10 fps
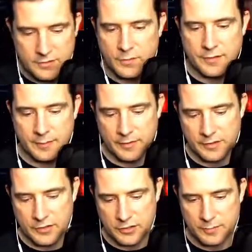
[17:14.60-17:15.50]
the cool thing about the
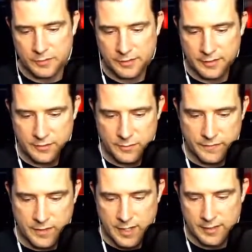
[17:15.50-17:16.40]
instruction booklet is
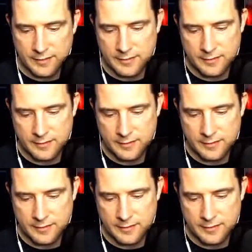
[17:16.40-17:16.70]
we've got